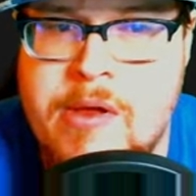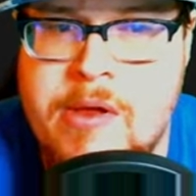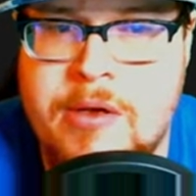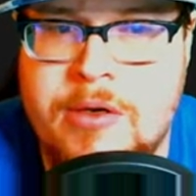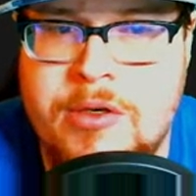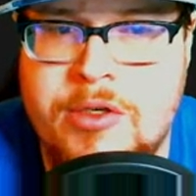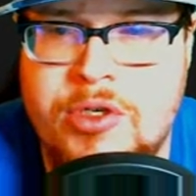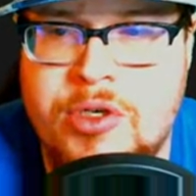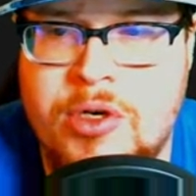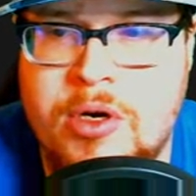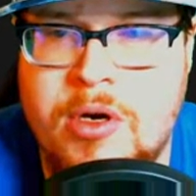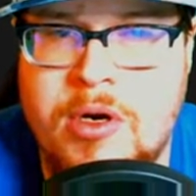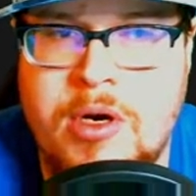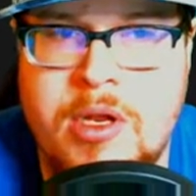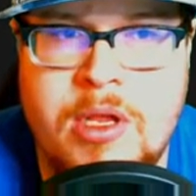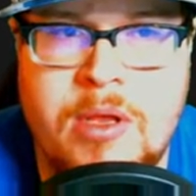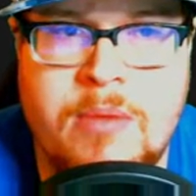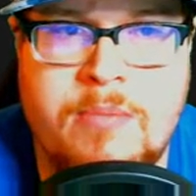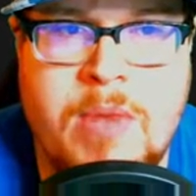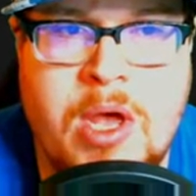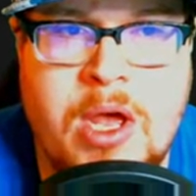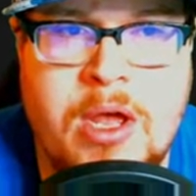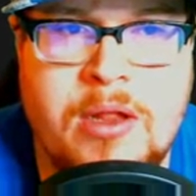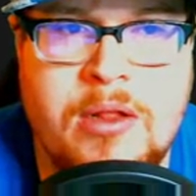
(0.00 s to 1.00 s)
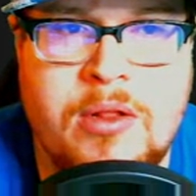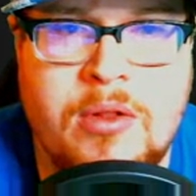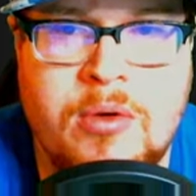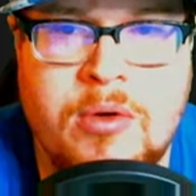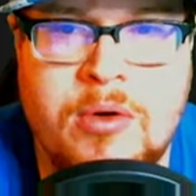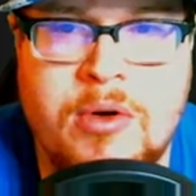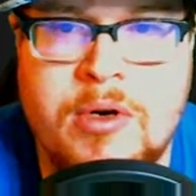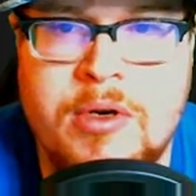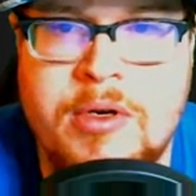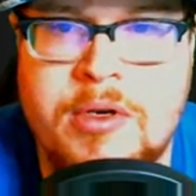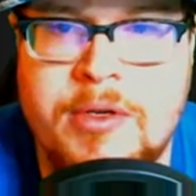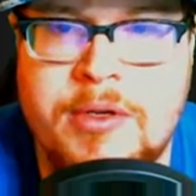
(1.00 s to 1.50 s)
Journey, my
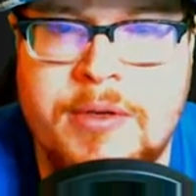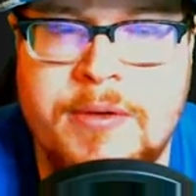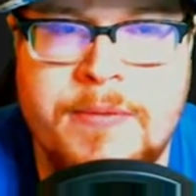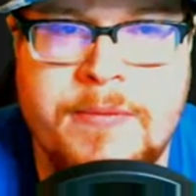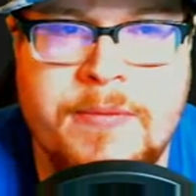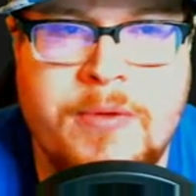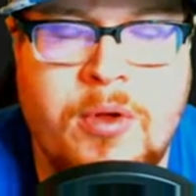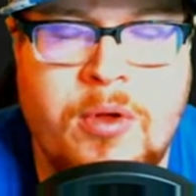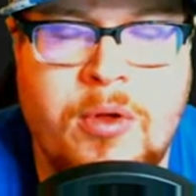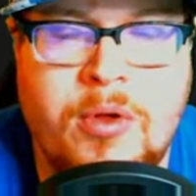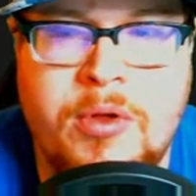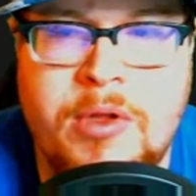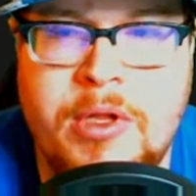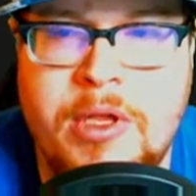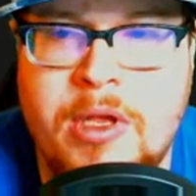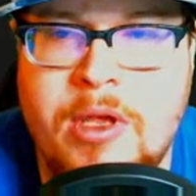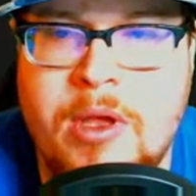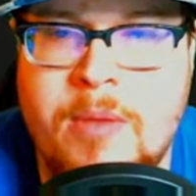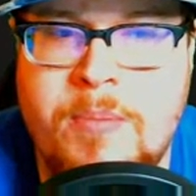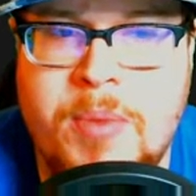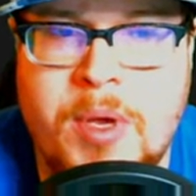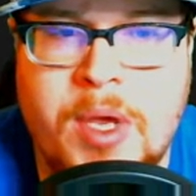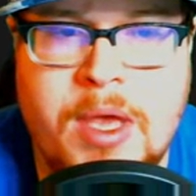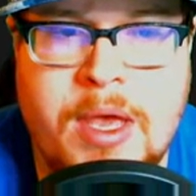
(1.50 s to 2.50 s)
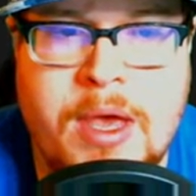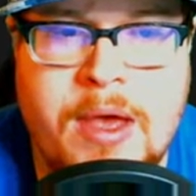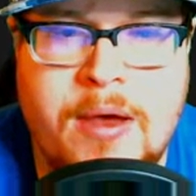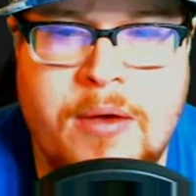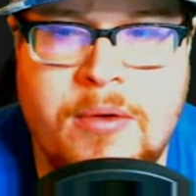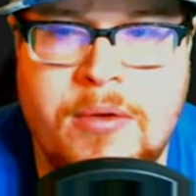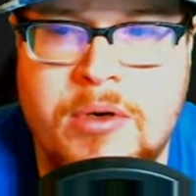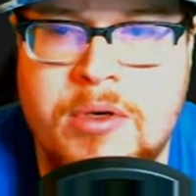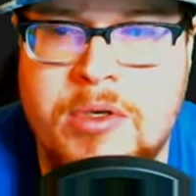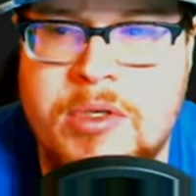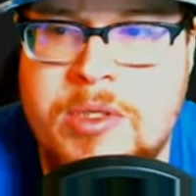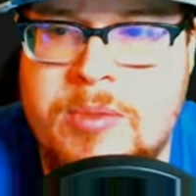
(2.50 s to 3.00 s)
lord. Holding up a
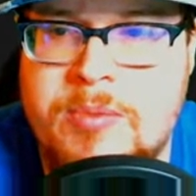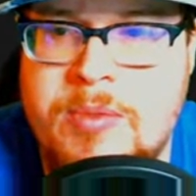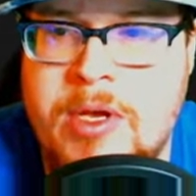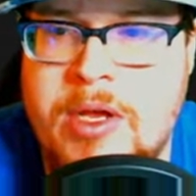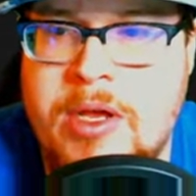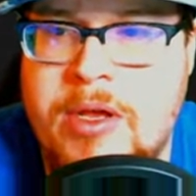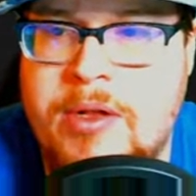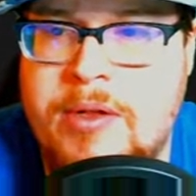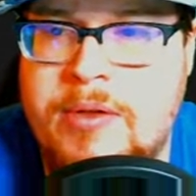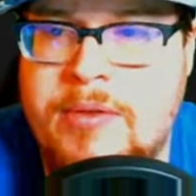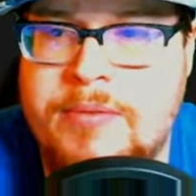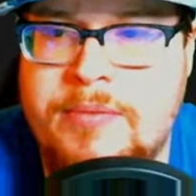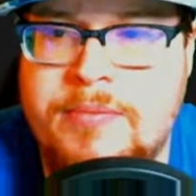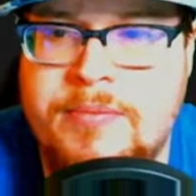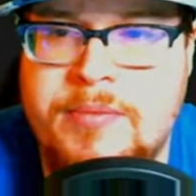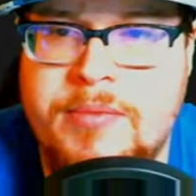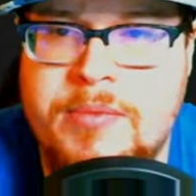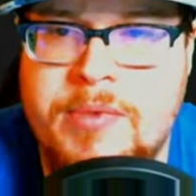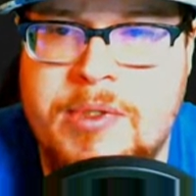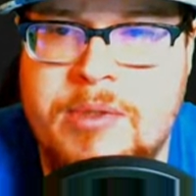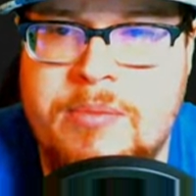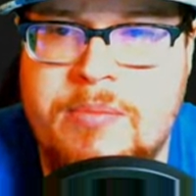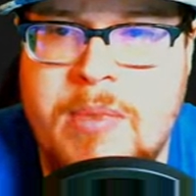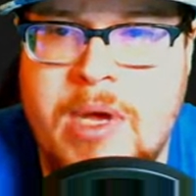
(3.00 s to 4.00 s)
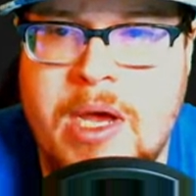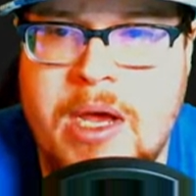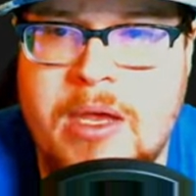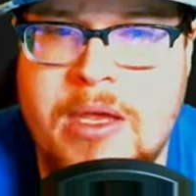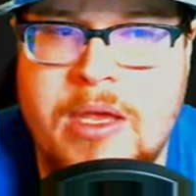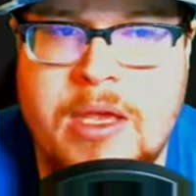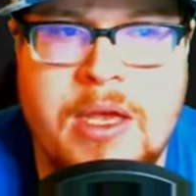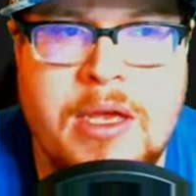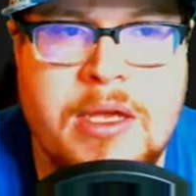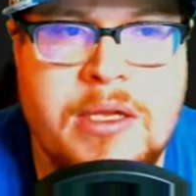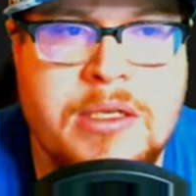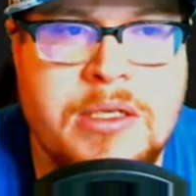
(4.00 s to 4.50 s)
counterspell is my
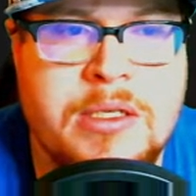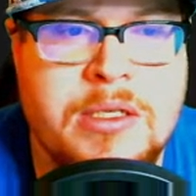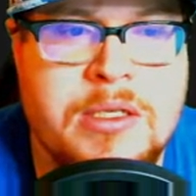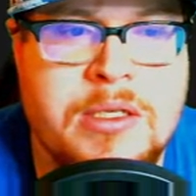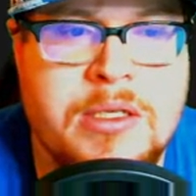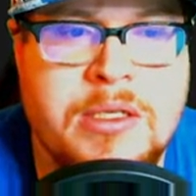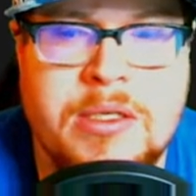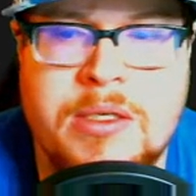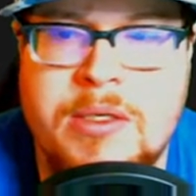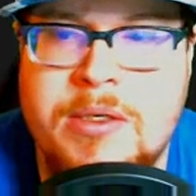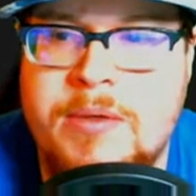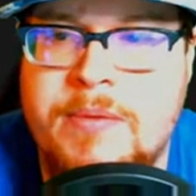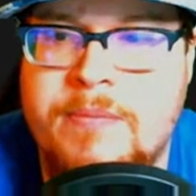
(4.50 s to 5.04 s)
guess.